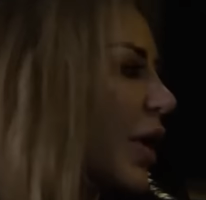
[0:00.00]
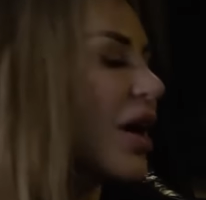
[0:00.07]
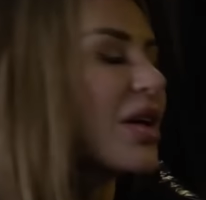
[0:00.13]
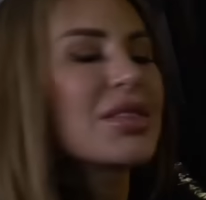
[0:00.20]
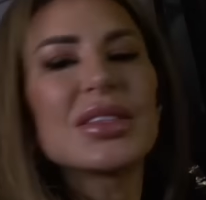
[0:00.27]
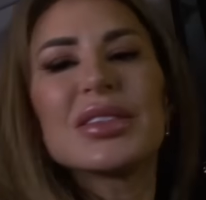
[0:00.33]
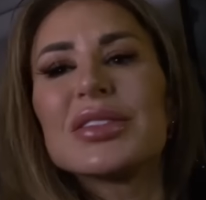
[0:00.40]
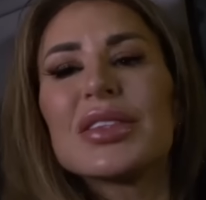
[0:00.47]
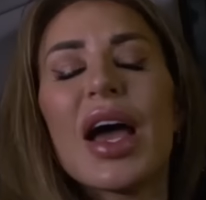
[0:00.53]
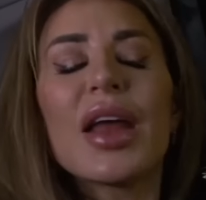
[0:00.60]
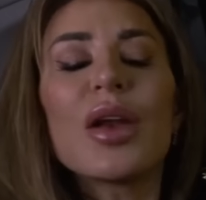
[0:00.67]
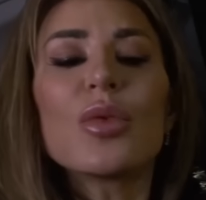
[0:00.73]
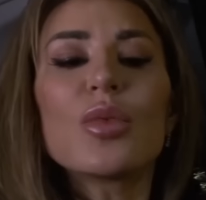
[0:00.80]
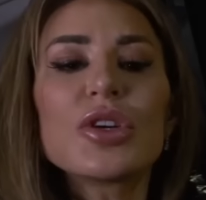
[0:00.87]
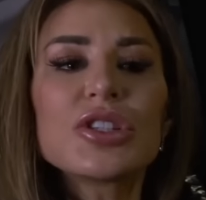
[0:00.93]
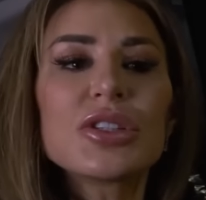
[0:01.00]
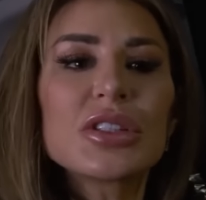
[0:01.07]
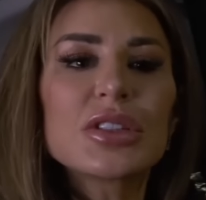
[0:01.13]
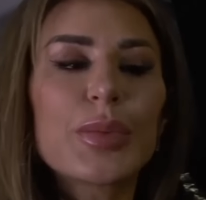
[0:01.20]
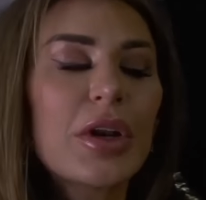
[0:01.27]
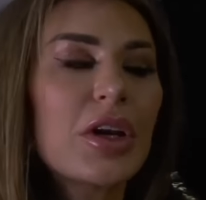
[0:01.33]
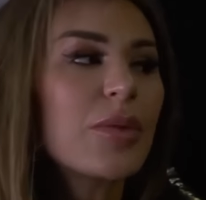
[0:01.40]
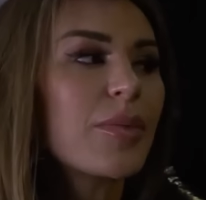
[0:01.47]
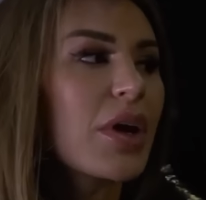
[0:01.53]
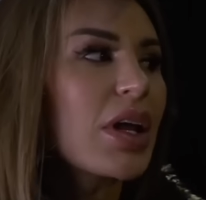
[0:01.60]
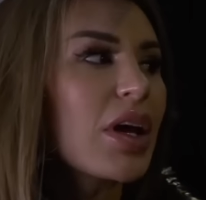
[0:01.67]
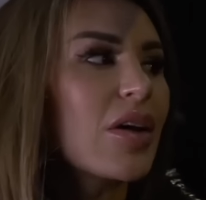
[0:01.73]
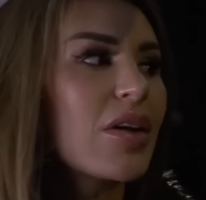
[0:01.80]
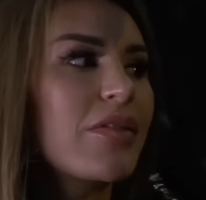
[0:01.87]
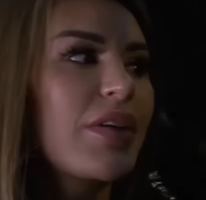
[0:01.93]
But I said, I don't want you to spend your
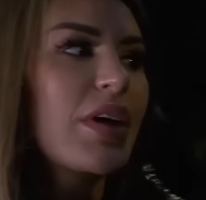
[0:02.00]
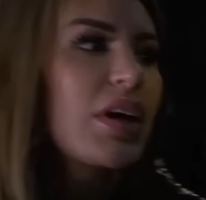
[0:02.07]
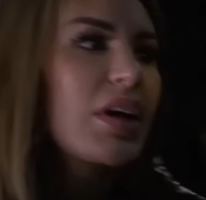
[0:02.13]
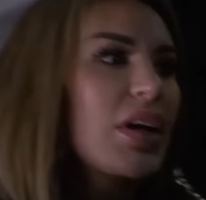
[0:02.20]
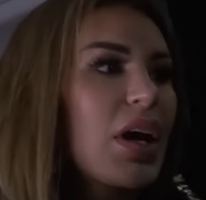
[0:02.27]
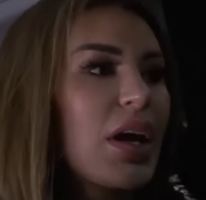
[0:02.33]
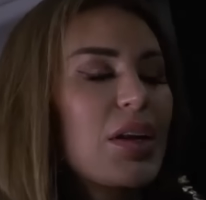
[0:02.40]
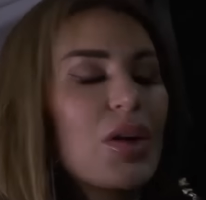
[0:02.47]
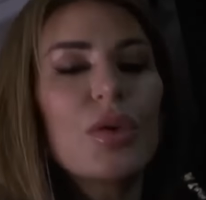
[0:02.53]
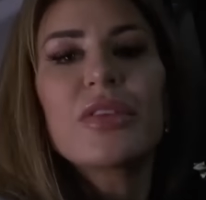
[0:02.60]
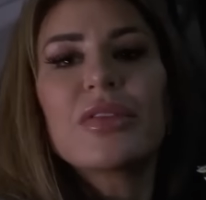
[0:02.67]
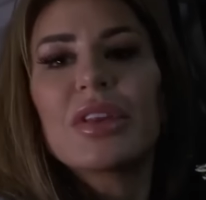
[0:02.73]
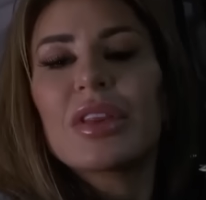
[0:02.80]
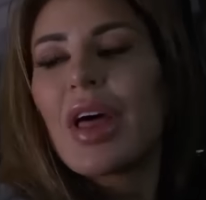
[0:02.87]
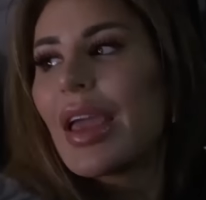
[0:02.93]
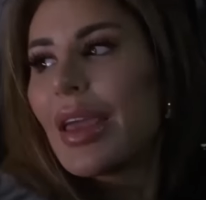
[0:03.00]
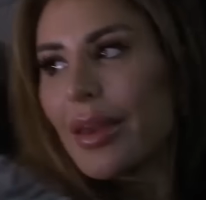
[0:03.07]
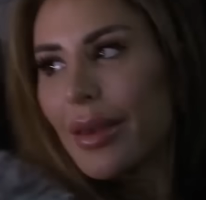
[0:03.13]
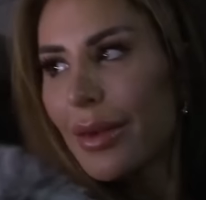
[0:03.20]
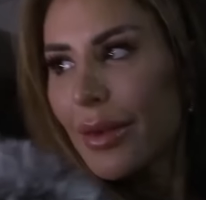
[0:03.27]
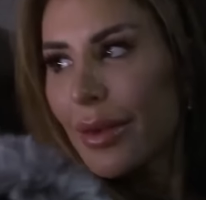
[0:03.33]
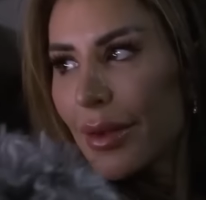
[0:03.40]
money on a vanity I don't even like.